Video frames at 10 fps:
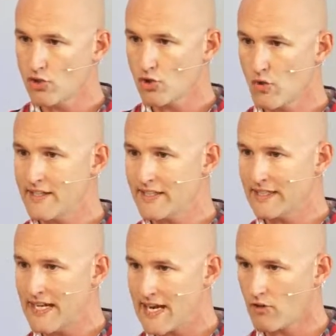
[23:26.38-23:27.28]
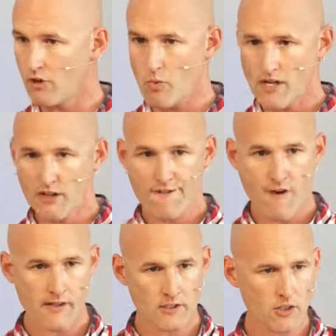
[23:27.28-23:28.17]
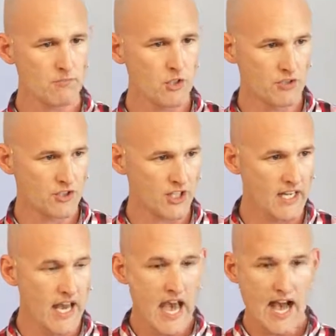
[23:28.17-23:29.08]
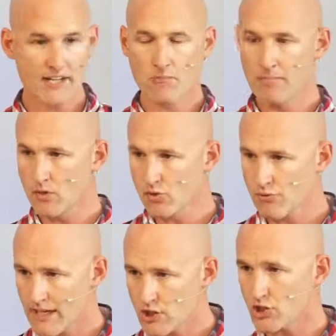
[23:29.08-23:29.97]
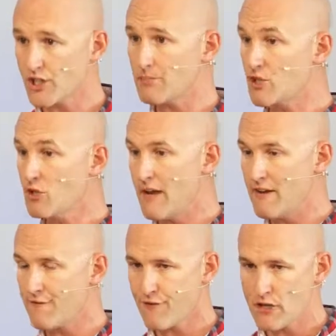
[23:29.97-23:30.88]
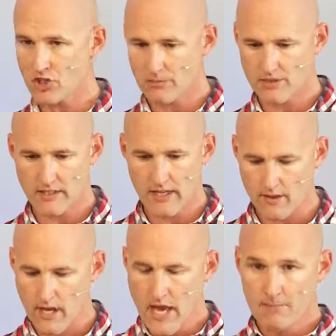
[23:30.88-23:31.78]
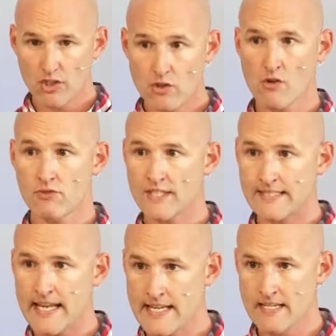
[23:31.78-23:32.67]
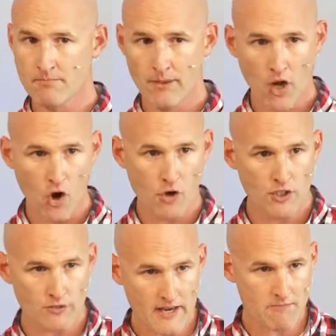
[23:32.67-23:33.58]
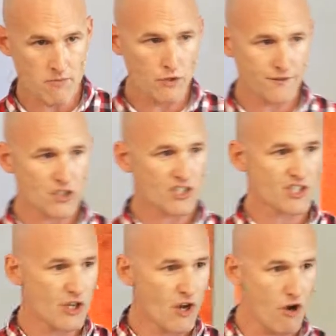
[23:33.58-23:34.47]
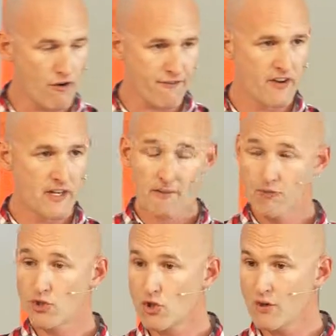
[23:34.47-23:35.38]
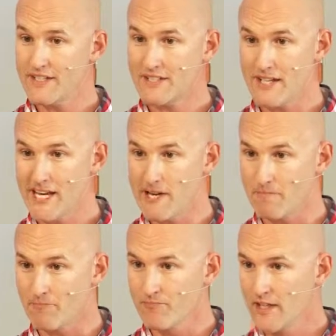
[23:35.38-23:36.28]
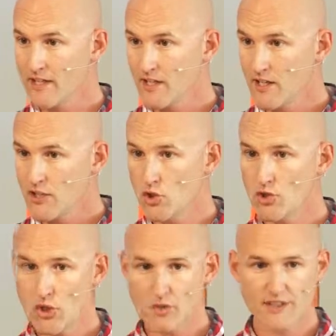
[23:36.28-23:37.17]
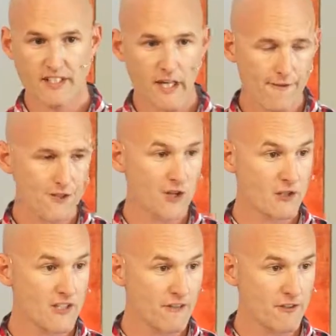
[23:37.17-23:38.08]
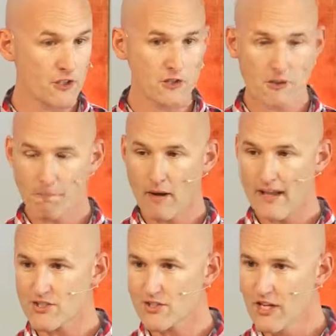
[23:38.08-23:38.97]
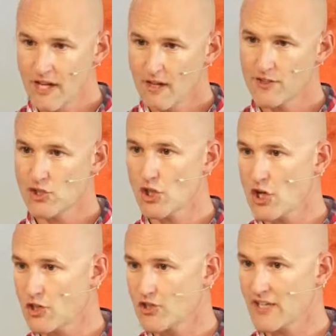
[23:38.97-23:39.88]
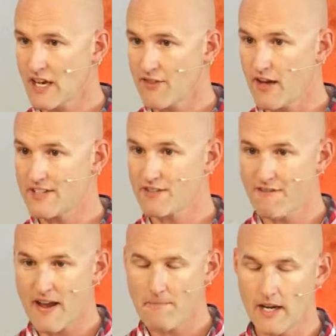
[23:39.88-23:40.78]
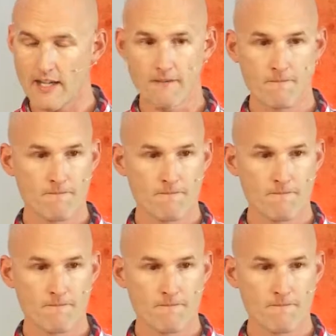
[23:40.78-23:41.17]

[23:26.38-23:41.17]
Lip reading: join a connect group where you find community, and you build relationships, and you make friendships together. But you don't stay in belong, you then move to serve. You join a team. You use the gifts God's given you to bless the church together as a family.